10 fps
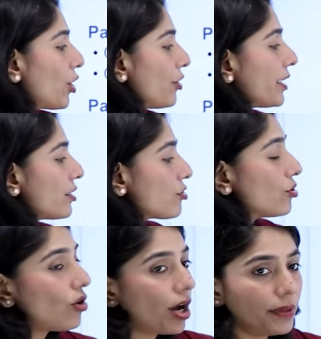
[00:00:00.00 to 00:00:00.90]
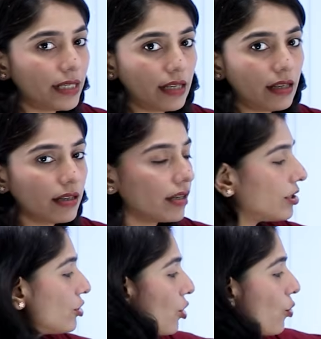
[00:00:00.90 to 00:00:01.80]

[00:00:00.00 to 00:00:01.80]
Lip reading: Alright, so normally your